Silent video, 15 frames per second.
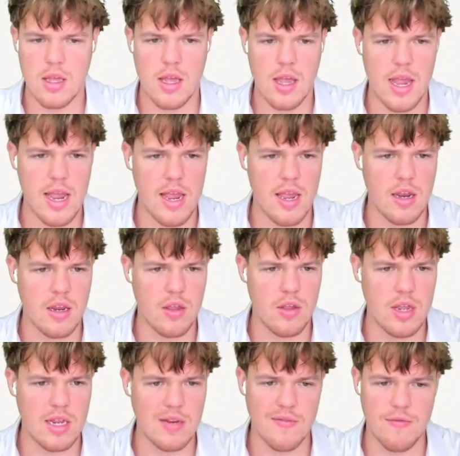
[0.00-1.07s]
And
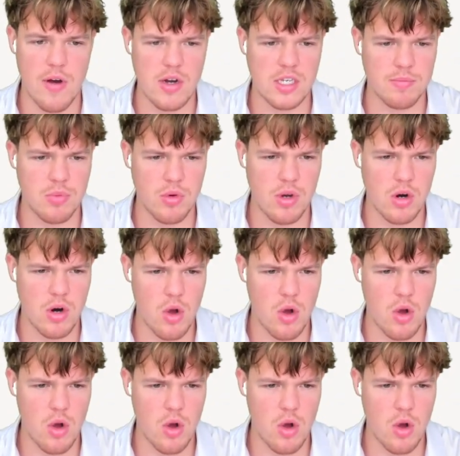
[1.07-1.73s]
very simple here.